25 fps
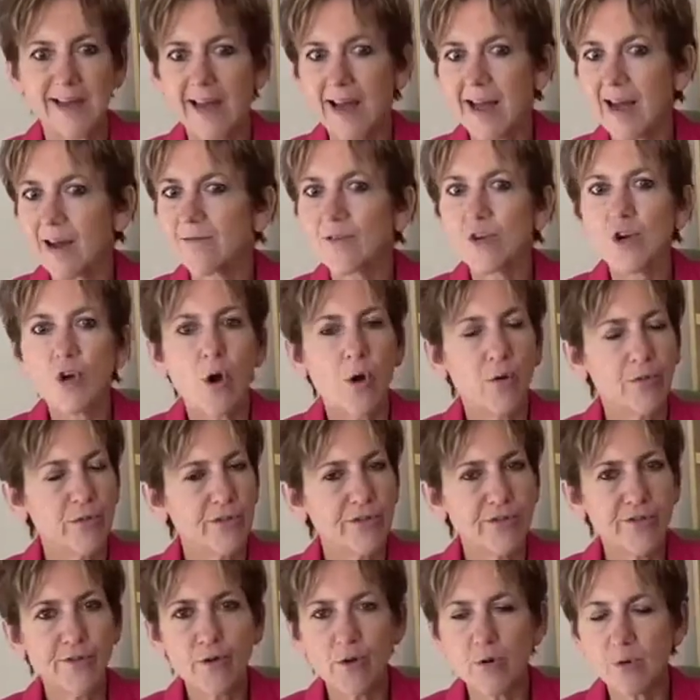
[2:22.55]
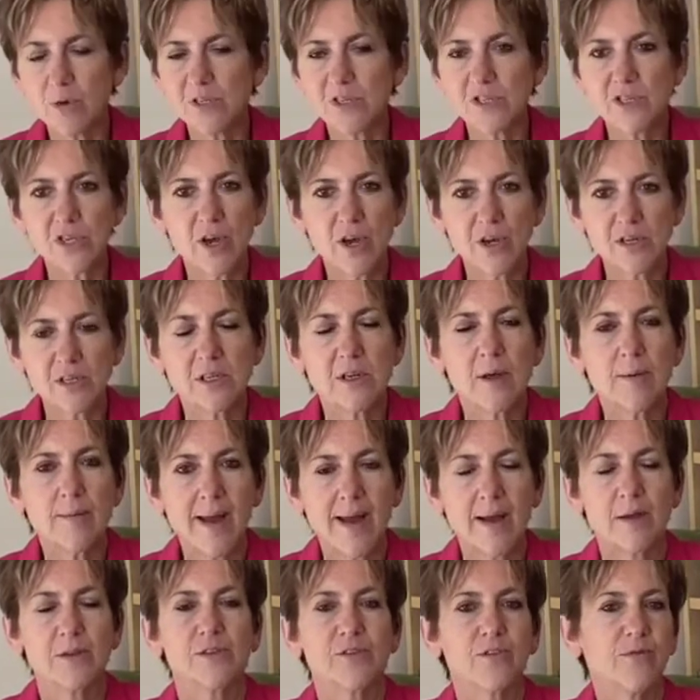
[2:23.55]
have gone through a certain
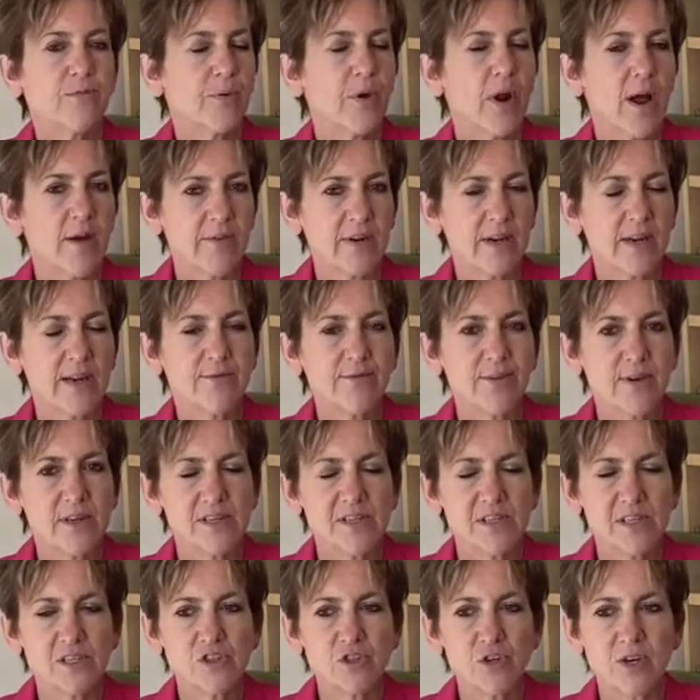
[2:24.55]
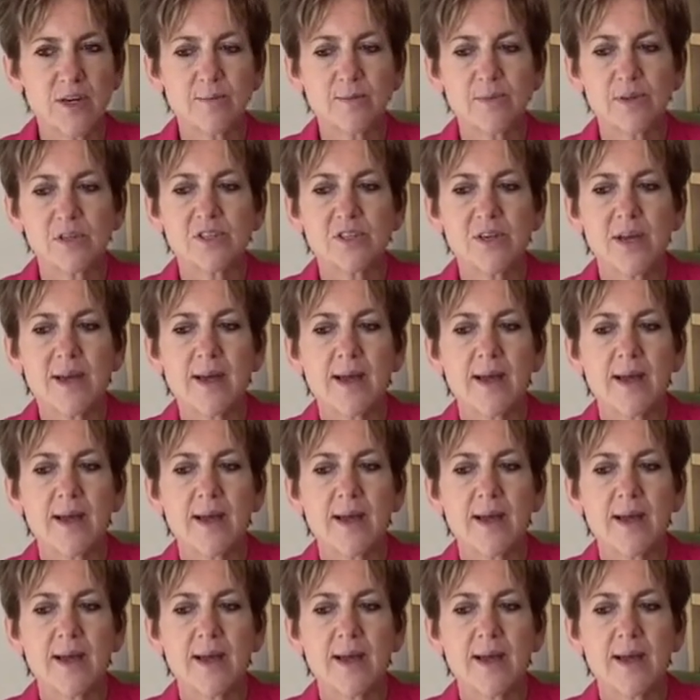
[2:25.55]
amount of privately funded treatment.